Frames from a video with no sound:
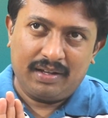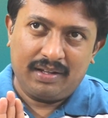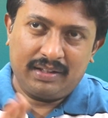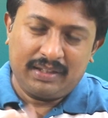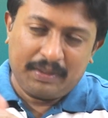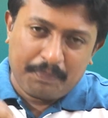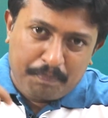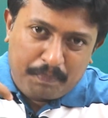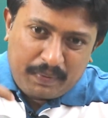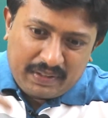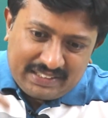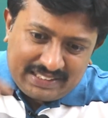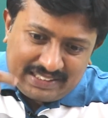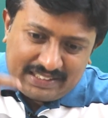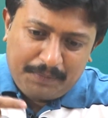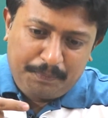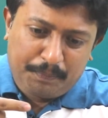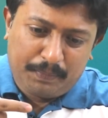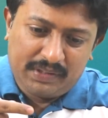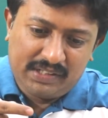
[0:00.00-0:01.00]
the
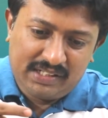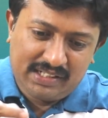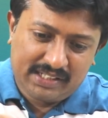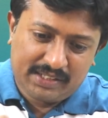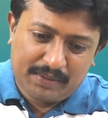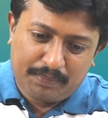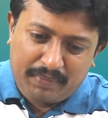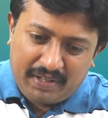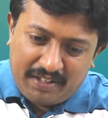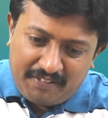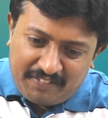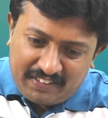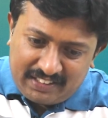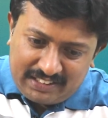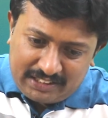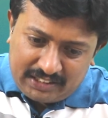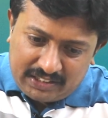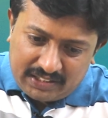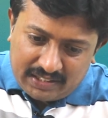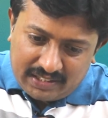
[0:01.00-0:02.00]
principles by
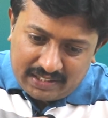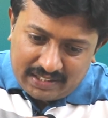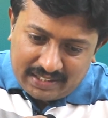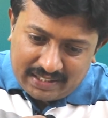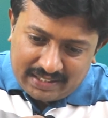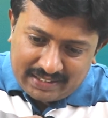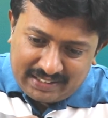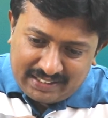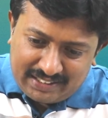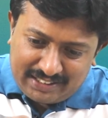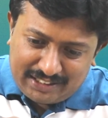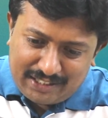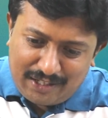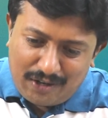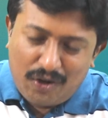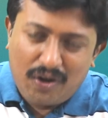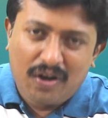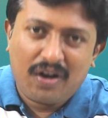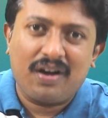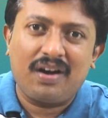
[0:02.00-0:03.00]
which this
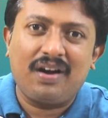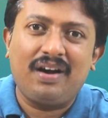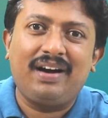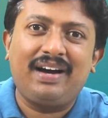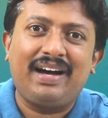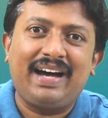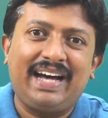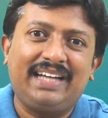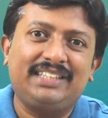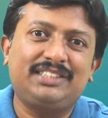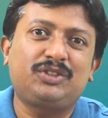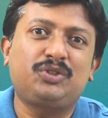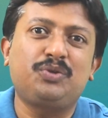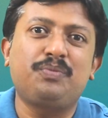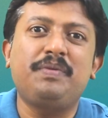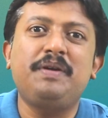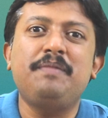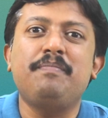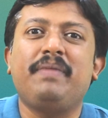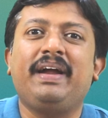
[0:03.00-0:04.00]
law has to
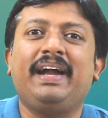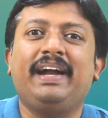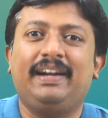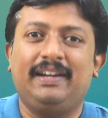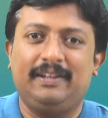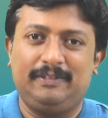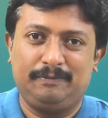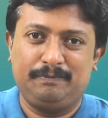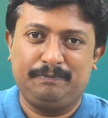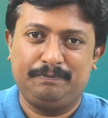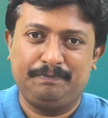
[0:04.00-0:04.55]
be made.